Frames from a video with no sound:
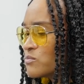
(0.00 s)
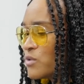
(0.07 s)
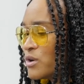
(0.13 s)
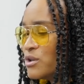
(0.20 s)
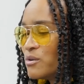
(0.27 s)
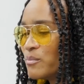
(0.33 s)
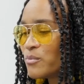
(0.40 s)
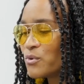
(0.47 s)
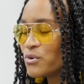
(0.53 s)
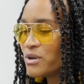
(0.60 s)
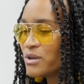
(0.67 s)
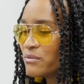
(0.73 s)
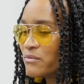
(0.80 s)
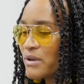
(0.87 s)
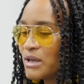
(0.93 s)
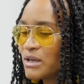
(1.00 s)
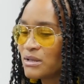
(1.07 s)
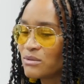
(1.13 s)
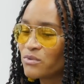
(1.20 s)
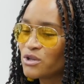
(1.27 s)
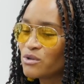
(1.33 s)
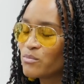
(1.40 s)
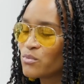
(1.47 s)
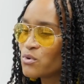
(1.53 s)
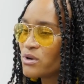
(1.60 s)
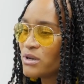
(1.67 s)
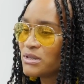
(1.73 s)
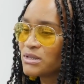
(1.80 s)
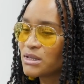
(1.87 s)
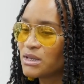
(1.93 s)
when you're born and raised, when you're
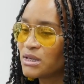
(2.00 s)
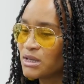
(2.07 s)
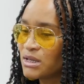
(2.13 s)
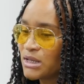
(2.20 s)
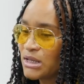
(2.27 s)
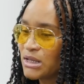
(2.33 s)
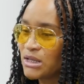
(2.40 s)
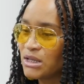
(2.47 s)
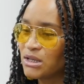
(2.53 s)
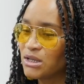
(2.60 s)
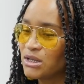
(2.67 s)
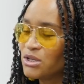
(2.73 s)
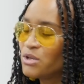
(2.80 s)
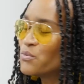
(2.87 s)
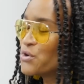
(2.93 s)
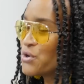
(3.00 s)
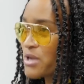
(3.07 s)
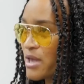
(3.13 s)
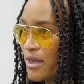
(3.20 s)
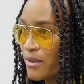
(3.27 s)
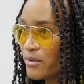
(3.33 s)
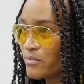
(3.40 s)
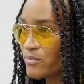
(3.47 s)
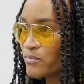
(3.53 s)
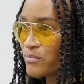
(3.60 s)
born as a kid, mm-hmm. you weren't gay.